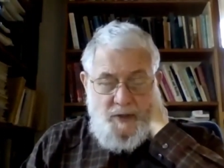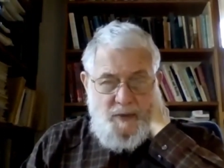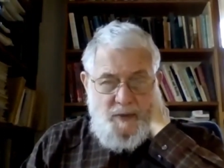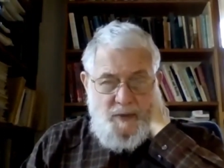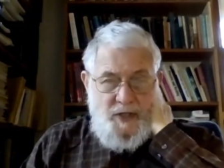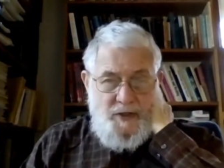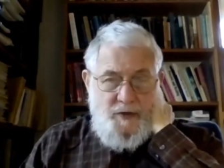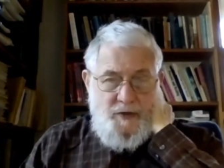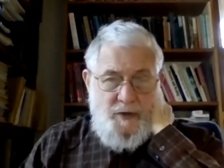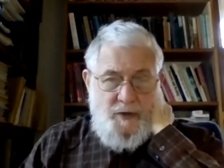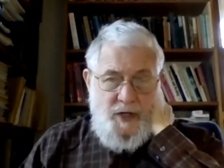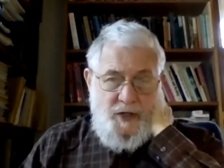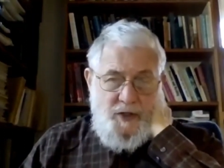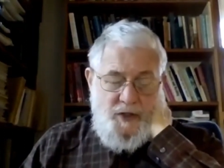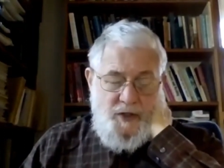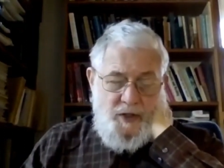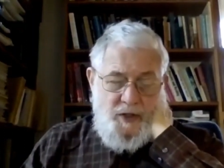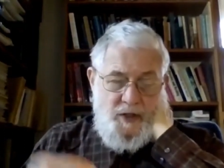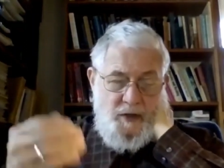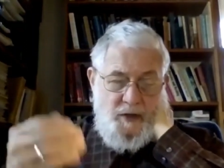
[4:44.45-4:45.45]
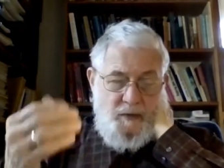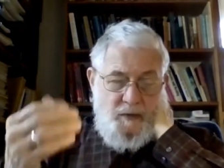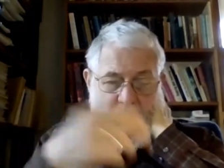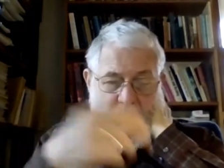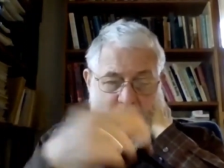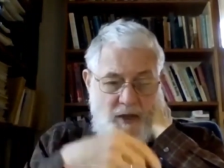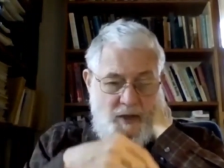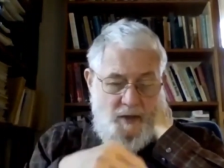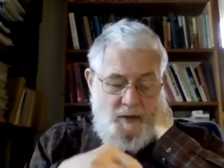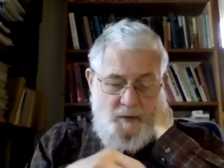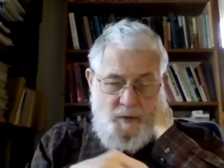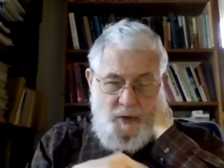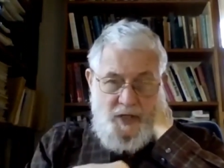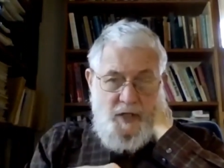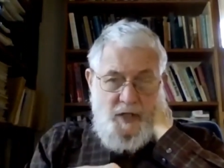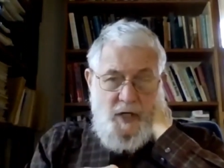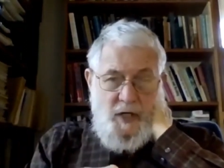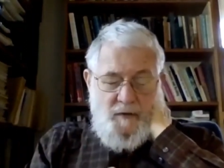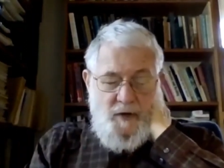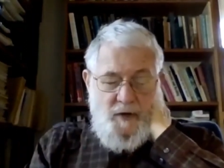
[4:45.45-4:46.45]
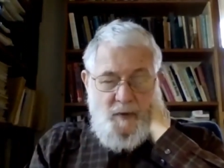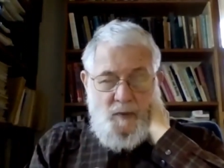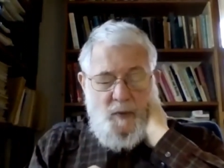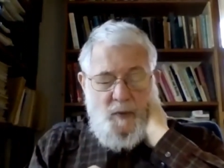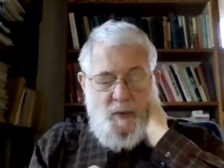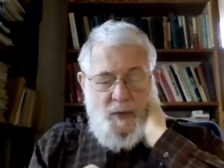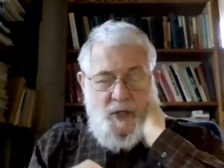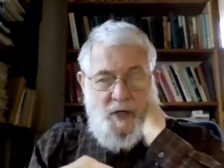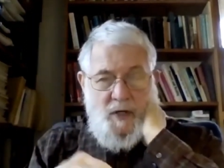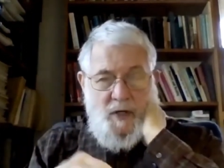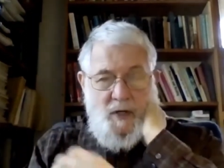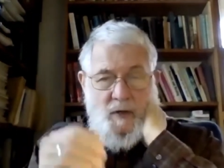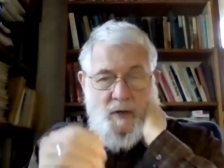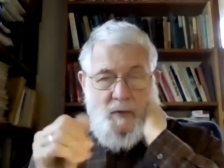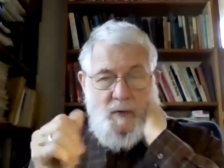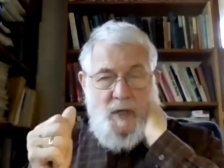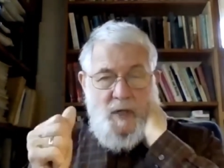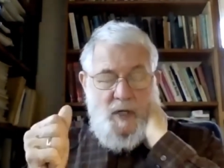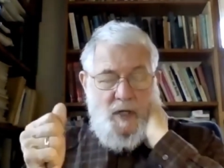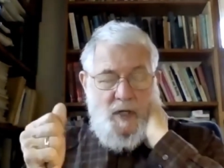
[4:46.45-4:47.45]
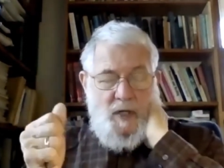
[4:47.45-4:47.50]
Administration that we, we covered a moment ago,